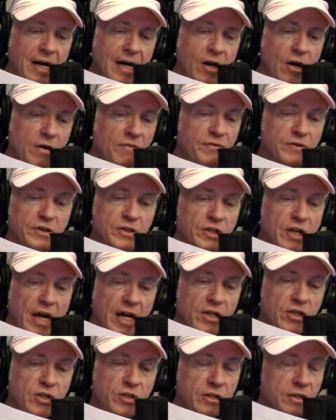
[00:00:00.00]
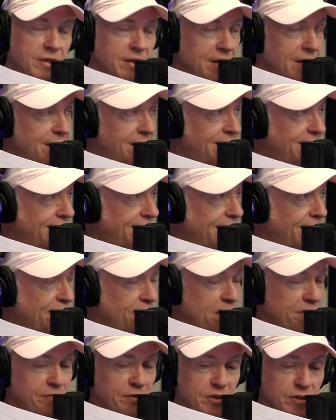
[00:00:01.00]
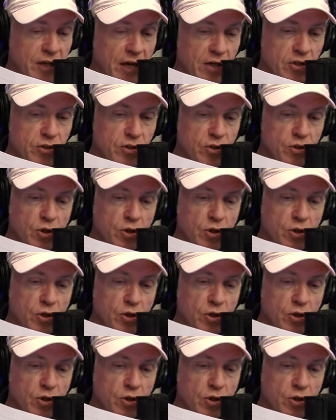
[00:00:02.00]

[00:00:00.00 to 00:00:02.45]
I often text the